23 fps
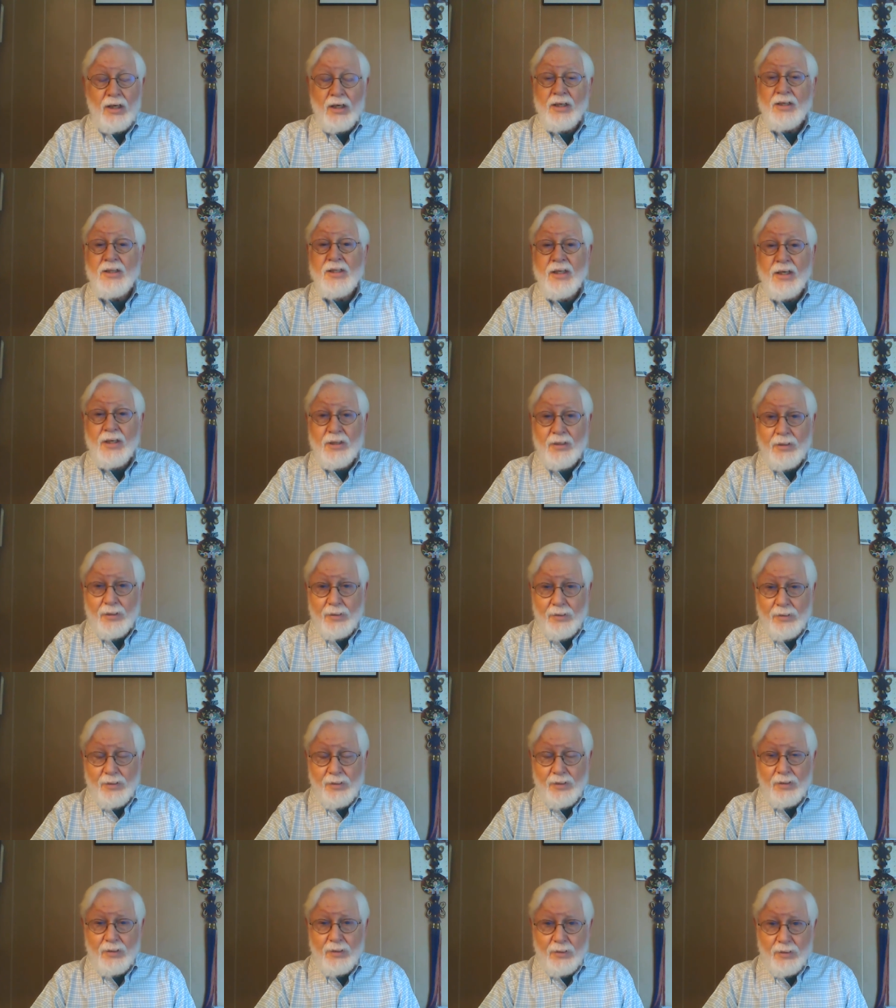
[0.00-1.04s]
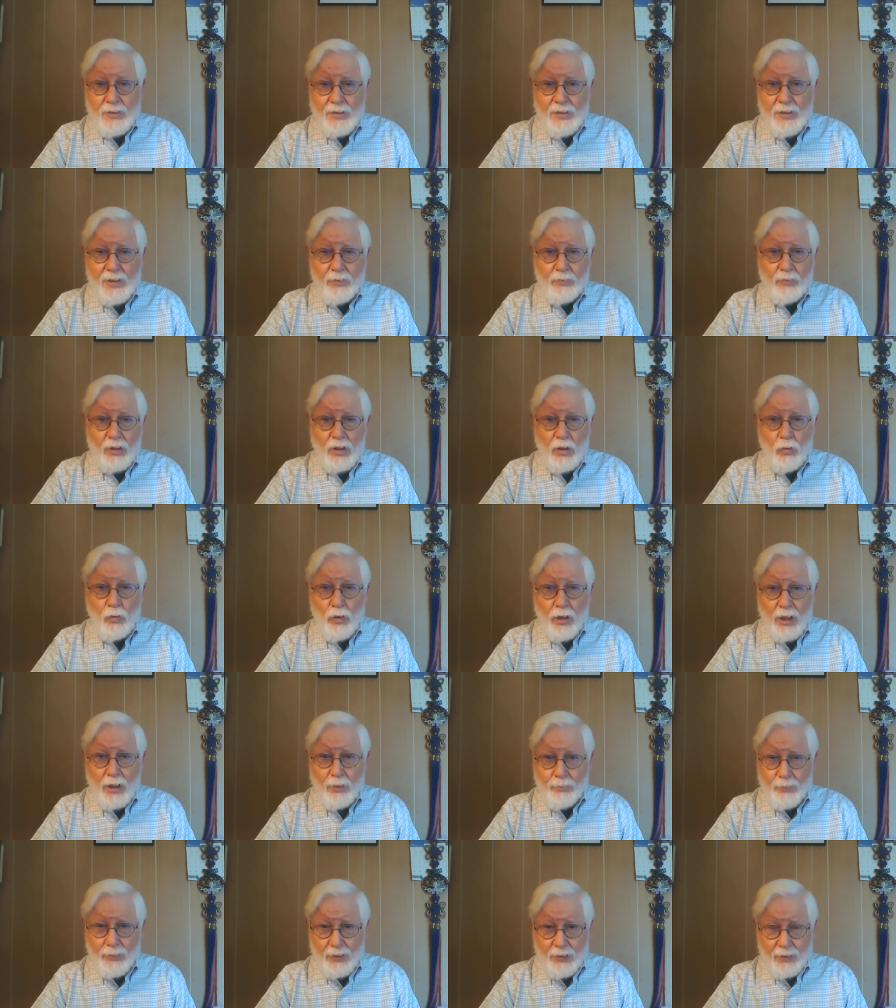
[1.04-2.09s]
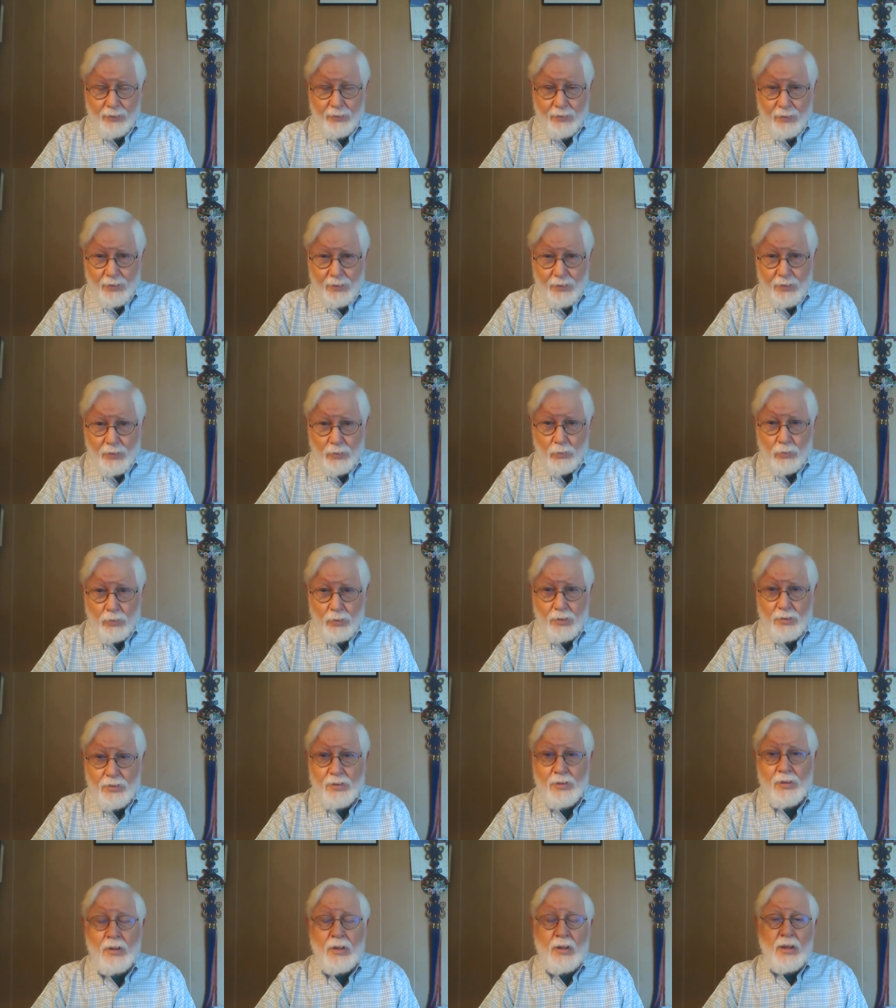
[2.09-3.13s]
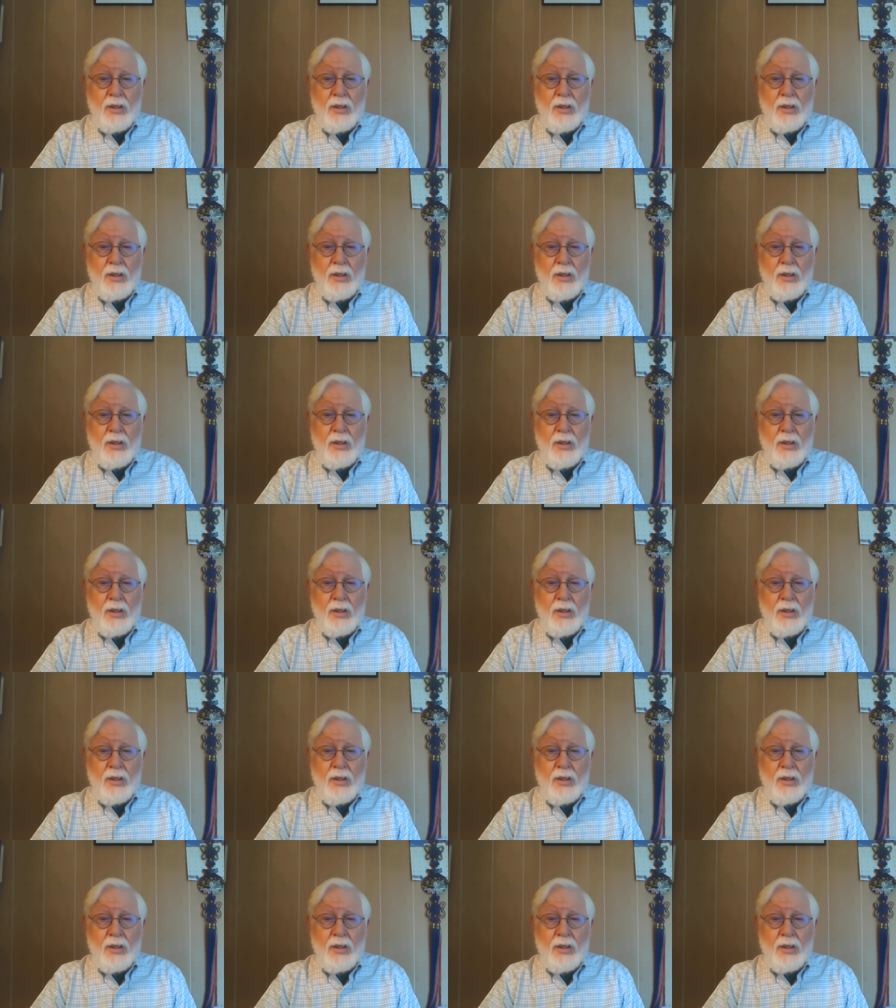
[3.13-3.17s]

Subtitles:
Attendance is a requirement in this course.